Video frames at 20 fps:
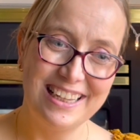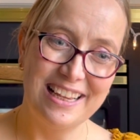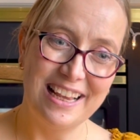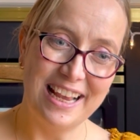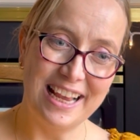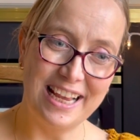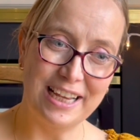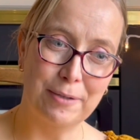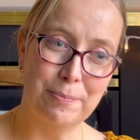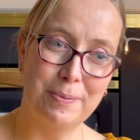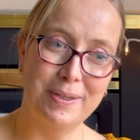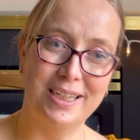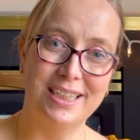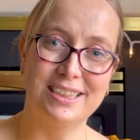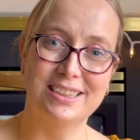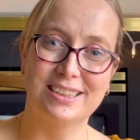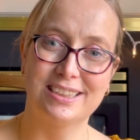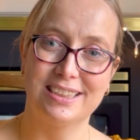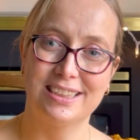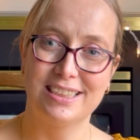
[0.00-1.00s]

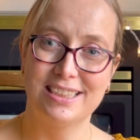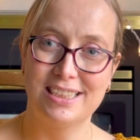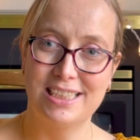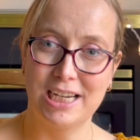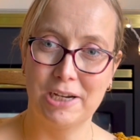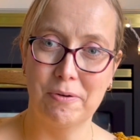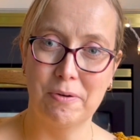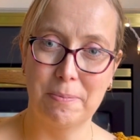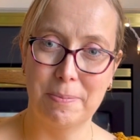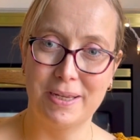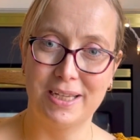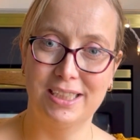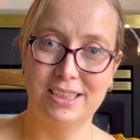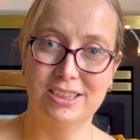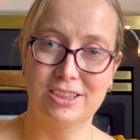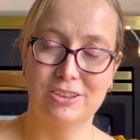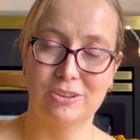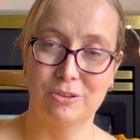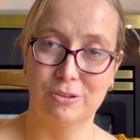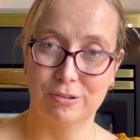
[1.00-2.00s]
egg-based,
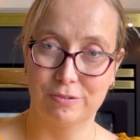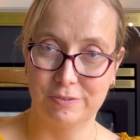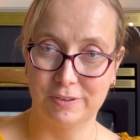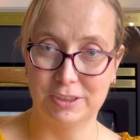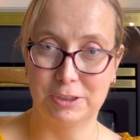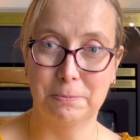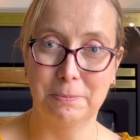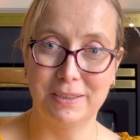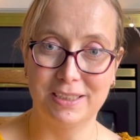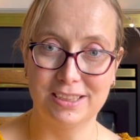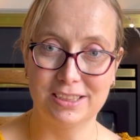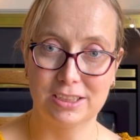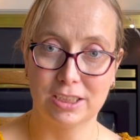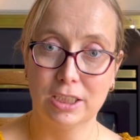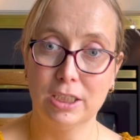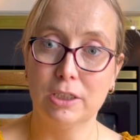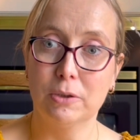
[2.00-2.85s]
dairy-based, or fish-based,